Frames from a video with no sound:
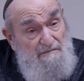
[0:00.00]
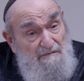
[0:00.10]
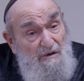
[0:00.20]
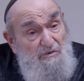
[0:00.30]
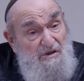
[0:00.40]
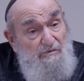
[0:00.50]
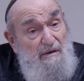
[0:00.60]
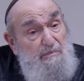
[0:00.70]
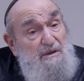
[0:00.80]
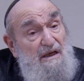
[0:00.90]
That was the
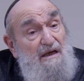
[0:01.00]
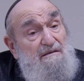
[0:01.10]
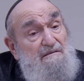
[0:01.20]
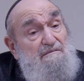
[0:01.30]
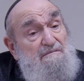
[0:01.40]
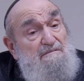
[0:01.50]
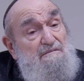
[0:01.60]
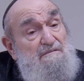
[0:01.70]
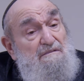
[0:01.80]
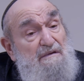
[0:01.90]
rebel yell
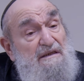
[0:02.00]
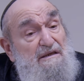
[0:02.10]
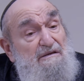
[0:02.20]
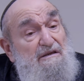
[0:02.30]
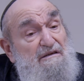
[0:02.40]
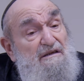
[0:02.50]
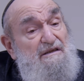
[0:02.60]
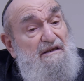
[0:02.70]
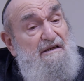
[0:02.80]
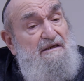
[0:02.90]
when in,
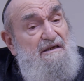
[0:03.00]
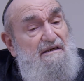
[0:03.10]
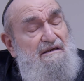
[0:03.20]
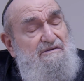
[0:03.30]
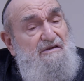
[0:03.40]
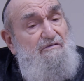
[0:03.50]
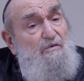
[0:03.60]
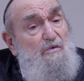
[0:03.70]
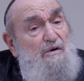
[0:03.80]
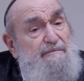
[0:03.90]
in the uh, Civil
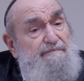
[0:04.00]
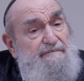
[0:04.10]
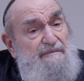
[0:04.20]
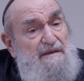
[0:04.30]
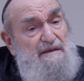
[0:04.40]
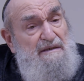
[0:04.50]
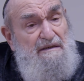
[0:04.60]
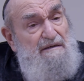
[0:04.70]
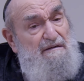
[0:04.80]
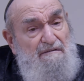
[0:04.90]
War.
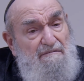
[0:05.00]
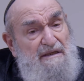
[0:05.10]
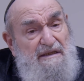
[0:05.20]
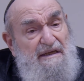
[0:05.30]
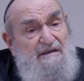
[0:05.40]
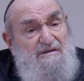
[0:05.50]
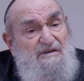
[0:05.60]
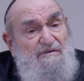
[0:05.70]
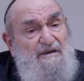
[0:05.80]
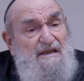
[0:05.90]
When the,
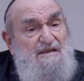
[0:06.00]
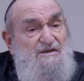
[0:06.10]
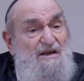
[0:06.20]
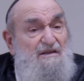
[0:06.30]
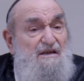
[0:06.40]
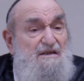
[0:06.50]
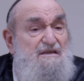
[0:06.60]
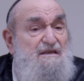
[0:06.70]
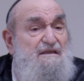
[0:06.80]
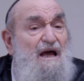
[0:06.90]
when the
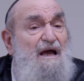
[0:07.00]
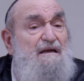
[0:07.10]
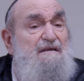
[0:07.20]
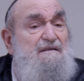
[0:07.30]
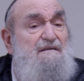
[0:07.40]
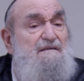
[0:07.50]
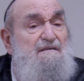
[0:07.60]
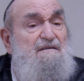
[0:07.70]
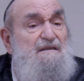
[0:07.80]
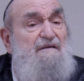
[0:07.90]
Southerners attacked,
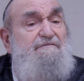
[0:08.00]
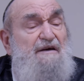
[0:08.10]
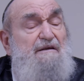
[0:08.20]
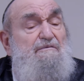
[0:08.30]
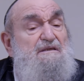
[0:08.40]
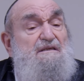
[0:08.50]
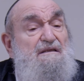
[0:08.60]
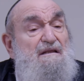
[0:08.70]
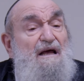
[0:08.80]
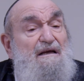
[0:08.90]
Confederates
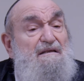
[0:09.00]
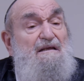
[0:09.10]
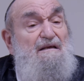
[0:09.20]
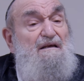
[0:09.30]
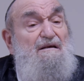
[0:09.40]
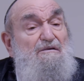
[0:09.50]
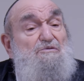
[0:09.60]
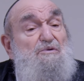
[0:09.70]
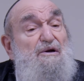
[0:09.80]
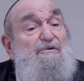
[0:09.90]
attacked,
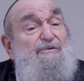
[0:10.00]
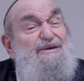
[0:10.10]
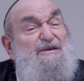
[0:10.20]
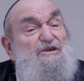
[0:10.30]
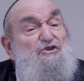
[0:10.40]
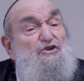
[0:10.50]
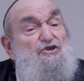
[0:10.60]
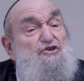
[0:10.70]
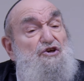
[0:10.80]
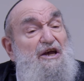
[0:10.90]
was with a
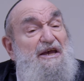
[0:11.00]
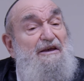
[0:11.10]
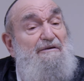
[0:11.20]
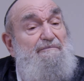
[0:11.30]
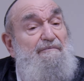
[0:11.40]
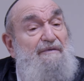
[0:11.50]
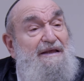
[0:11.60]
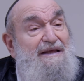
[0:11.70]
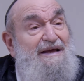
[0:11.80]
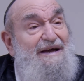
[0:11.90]
geschrei,
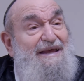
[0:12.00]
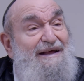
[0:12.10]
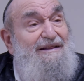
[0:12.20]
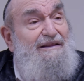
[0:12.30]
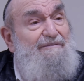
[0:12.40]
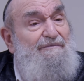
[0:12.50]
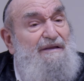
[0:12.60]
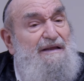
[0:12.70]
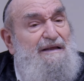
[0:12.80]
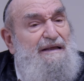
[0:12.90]
a yell.
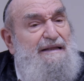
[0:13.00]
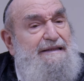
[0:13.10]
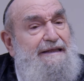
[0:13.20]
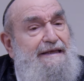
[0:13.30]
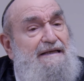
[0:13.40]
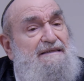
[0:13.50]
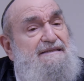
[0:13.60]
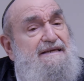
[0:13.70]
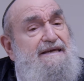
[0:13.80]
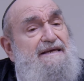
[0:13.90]
The yell
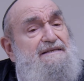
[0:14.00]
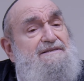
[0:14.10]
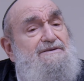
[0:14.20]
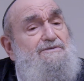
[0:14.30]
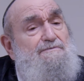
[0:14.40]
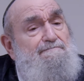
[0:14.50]
scares you.